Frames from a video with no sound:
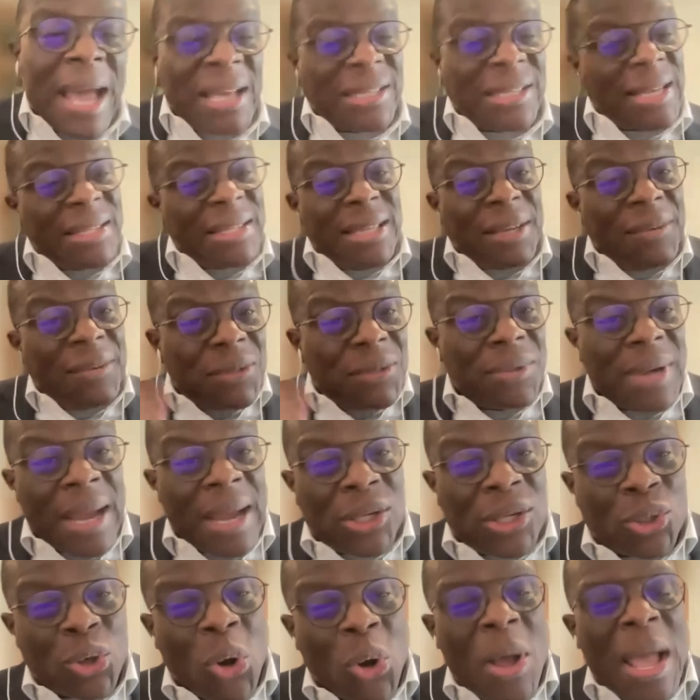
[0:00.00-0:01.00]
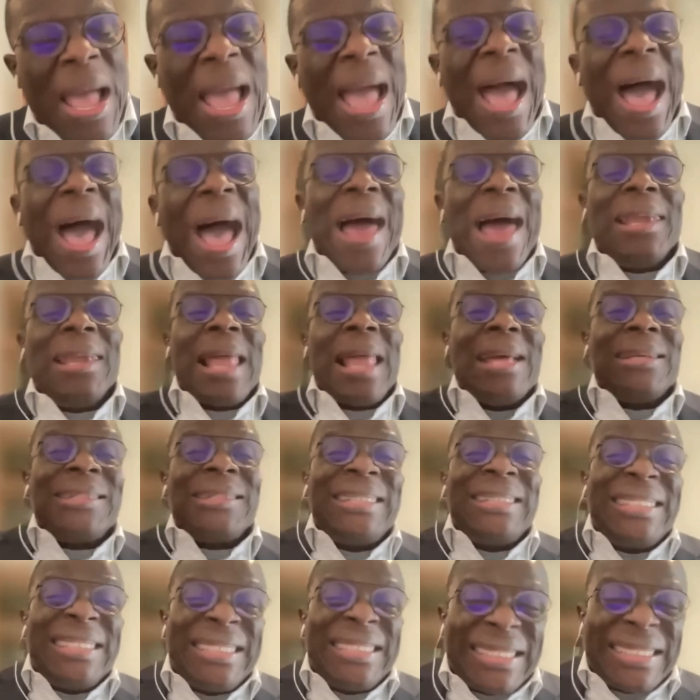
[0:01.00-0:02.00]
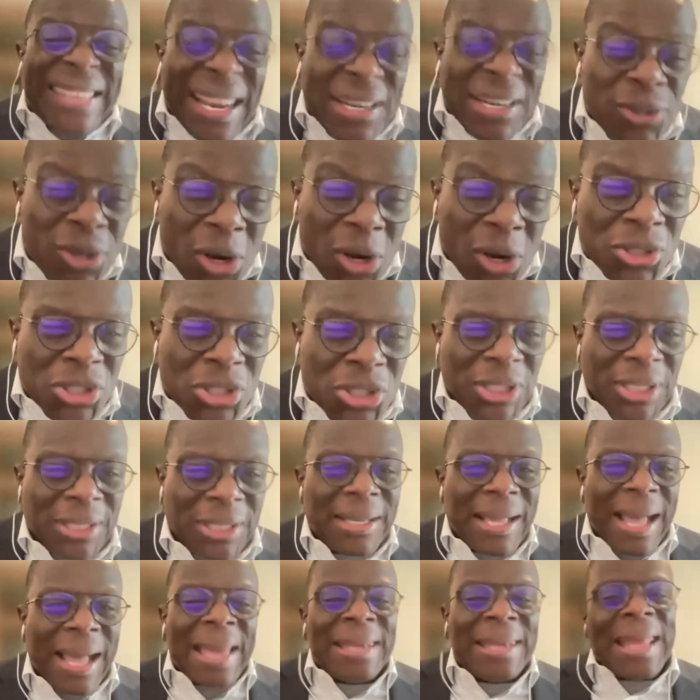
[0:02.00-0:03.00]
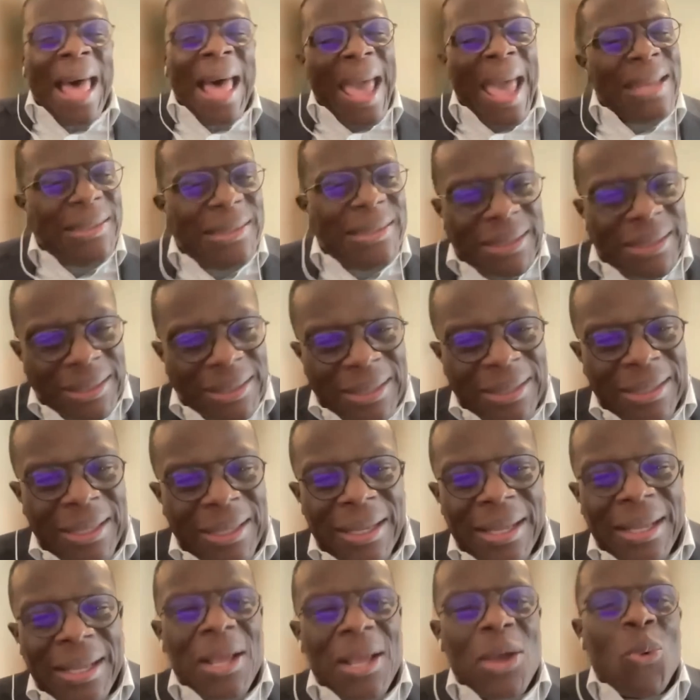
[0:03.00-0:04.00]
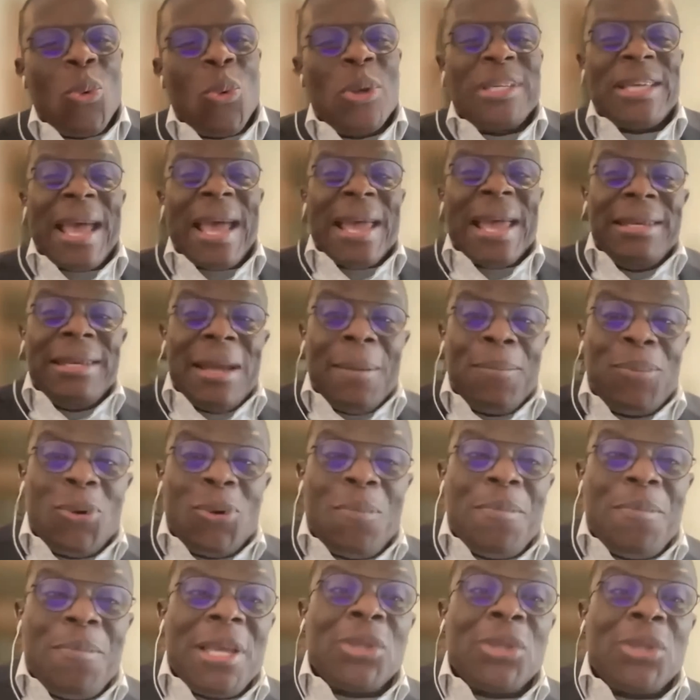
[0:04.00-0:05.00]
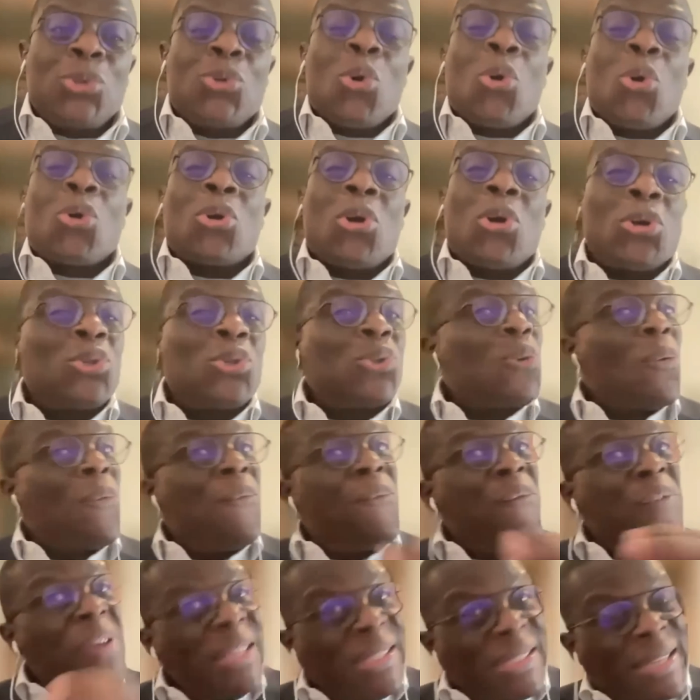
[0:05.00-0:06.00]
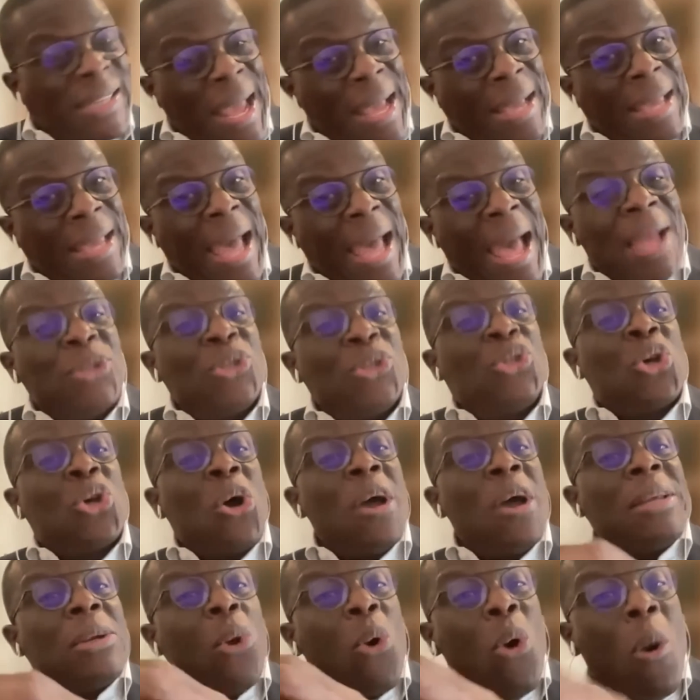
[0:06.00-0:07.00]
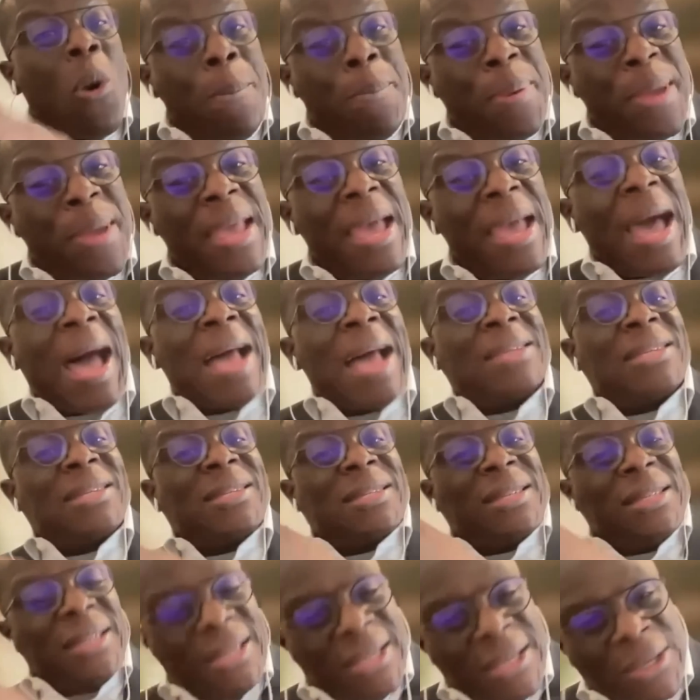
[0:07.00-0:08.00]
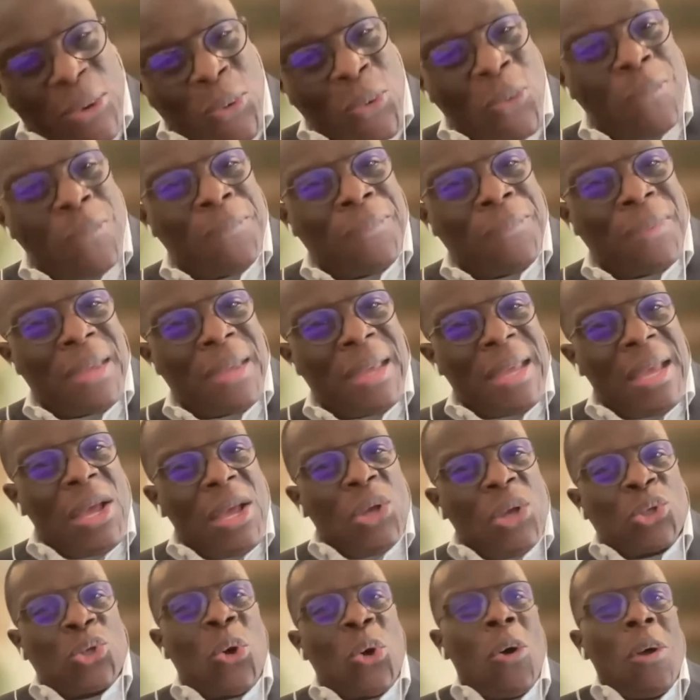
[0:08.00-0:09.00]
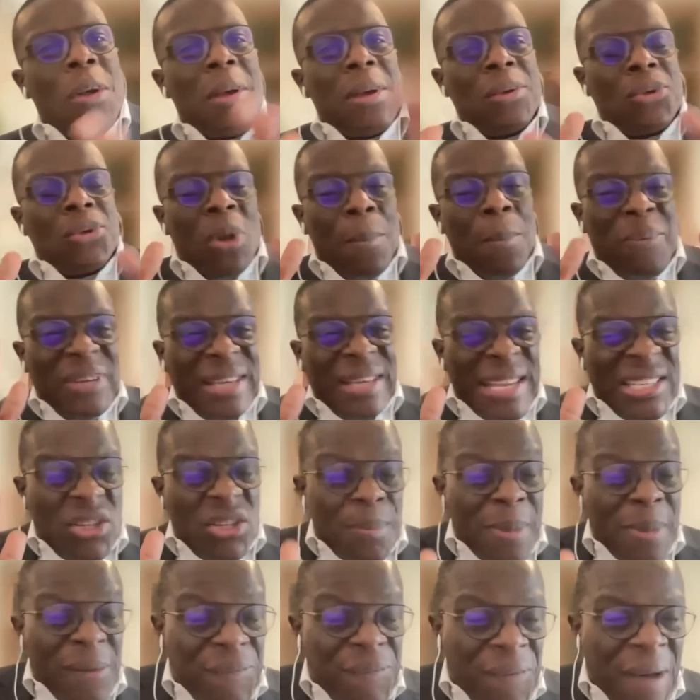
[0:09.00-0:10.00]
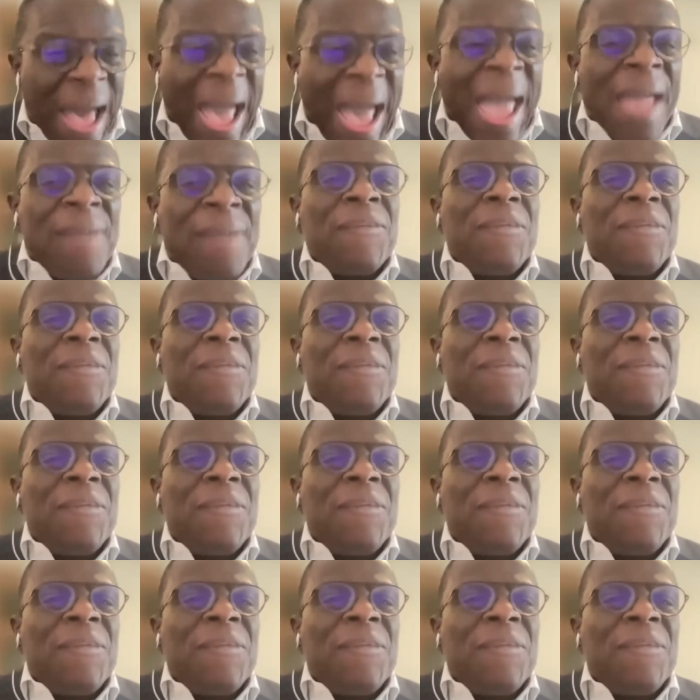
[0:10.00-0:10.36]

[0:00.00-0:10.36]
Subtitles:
as executive director, I learned technology and IT, which enabled me to cross to fintech and join OPE as CEO. So lesson number 5,